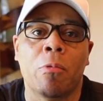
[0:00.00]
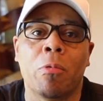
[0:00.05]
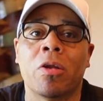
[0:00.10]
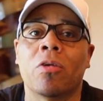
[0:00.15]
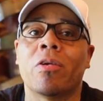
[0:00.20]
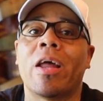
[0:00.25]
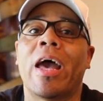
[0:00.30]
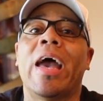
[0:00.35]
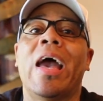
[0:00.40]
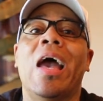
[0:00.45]

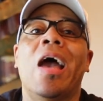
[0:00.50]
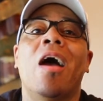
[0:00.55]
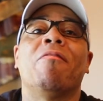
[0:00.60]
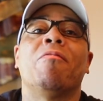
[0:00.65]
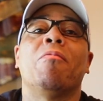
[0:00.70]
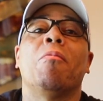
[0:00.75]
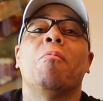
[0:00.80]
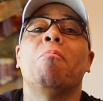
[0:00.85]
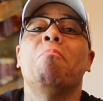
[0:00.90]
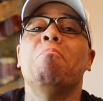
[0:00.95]
went on to
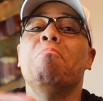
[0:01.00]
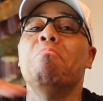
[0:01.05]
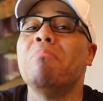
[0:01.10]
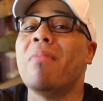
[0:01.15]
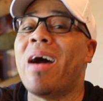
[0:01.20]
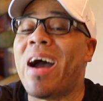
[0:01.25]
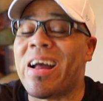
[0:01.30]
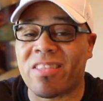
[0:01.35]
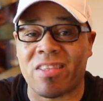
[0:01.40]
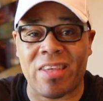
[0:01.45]
have
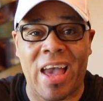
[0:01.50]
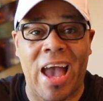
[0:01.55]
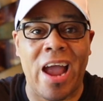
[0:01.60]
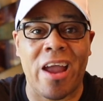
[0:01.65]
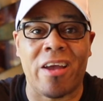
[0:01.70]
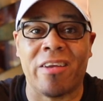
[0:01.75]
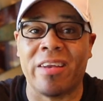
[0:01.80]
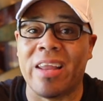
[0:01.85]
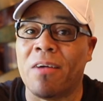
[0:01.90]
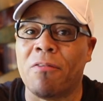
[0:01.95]
much
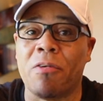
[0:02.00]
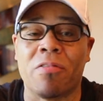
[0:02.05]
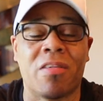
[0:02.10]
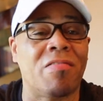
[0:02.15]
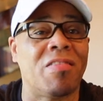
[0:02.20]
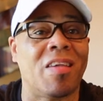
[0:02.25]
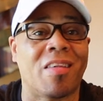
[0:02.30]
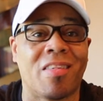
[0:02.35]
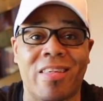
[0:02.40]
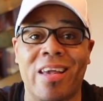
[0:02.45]
higher
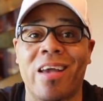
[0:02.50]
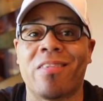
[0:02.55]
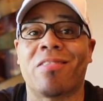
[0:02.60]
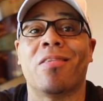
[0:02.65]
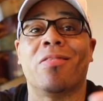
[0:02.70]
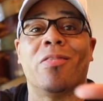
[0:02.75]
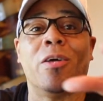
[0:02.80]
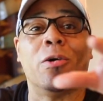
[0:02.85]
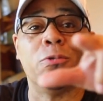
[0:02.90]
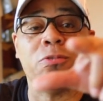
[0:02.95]
levels of
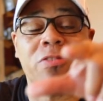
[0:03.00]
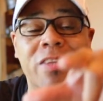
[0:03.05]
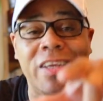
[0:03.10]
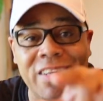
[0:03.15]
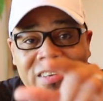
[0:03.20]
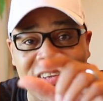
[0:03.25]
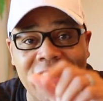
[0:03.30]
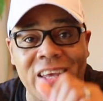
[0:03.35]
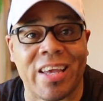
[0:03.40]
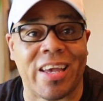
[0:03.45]
success than those
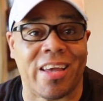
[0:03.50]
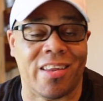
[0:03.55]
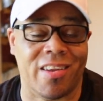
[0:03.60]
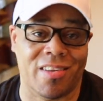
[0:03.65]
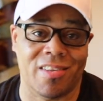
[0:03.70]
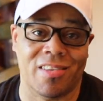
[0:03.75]
that did.